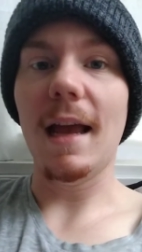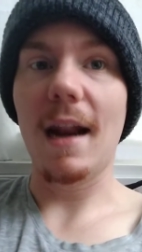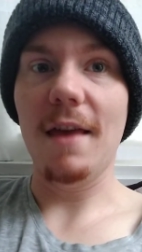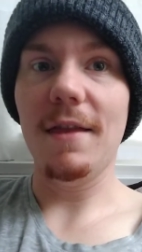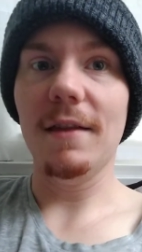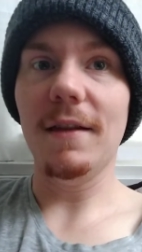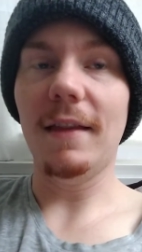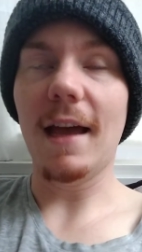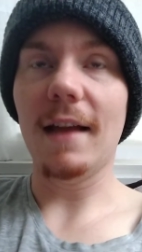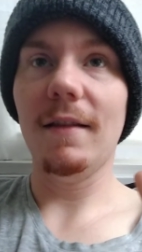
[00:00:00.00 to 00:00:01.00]
And I think
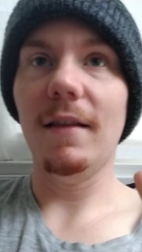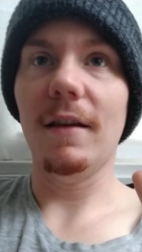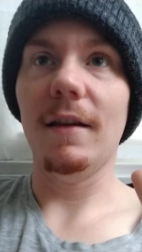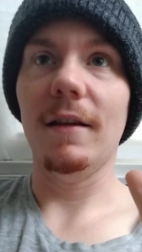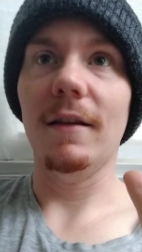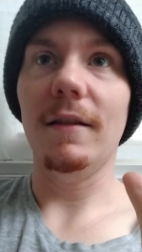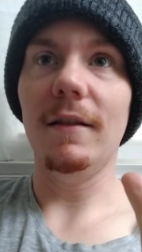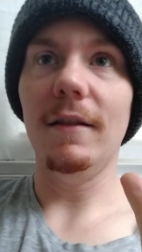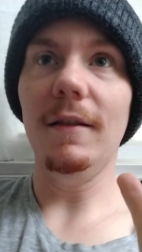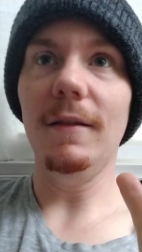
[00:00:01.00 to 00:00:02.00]
that that's the
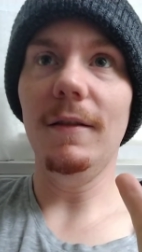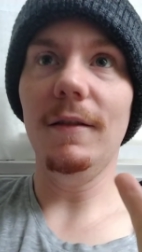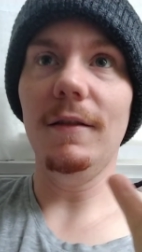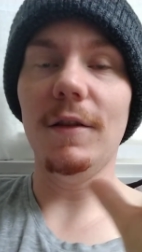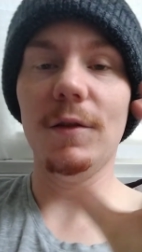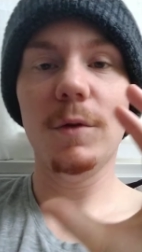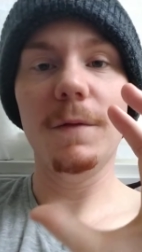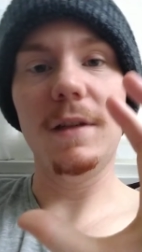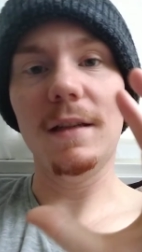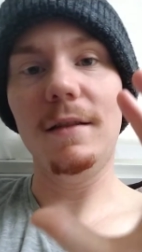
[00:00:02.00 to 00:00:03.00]
sort of